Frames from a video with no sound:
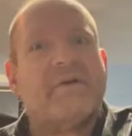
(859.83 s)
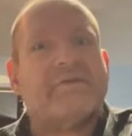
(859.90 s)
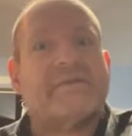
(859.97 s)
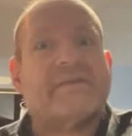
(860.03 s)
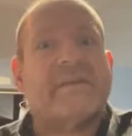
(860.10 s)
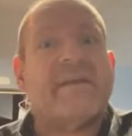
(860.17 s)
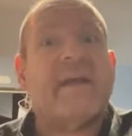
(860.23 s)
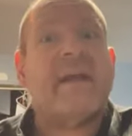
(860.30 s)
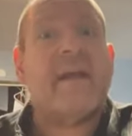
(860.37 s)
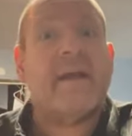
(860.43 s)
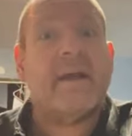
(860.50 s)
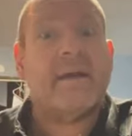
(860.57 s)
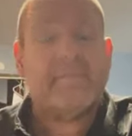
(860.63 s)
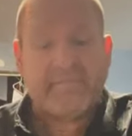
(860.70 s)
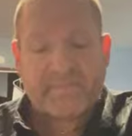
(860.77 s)
going to go
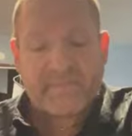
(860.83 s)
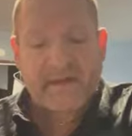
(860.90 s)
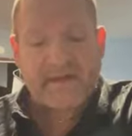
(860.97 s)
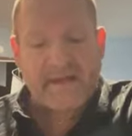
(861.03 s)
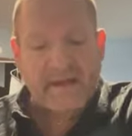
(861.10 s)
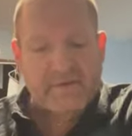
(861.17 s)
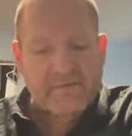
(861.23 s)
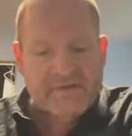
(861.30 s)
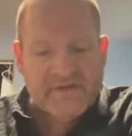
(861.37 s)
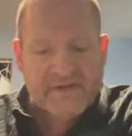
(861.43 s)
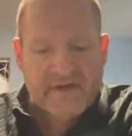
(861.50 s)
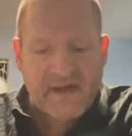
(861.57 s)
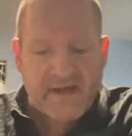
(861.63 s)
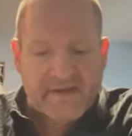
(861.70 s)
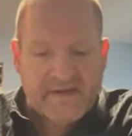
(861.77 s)
ti, like we're
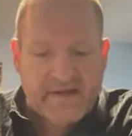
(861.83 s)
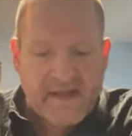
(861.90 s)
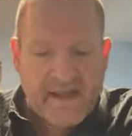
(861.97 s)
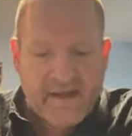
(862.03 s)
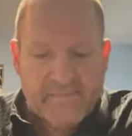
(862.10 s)
saying the